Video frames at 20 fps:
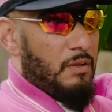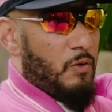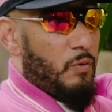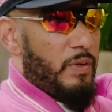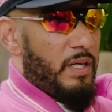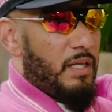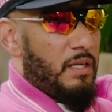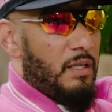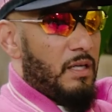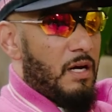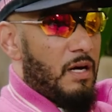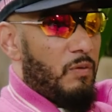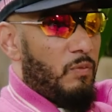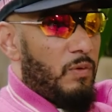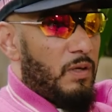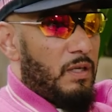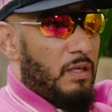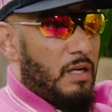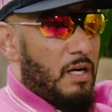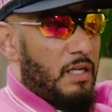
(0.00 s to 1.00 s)
No, we had a lot,
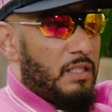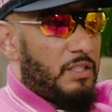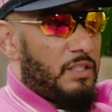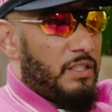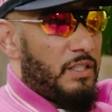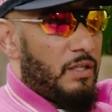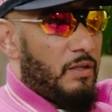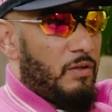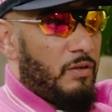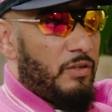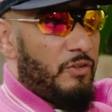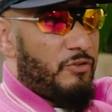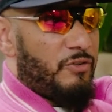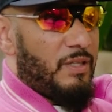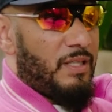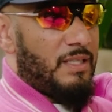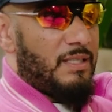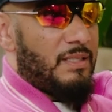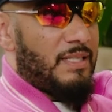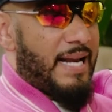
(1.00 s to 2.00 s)
one of the largest shareholders in
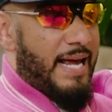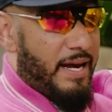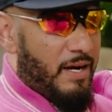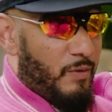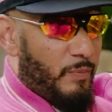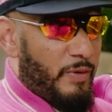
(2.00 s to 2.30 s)
Trillers now.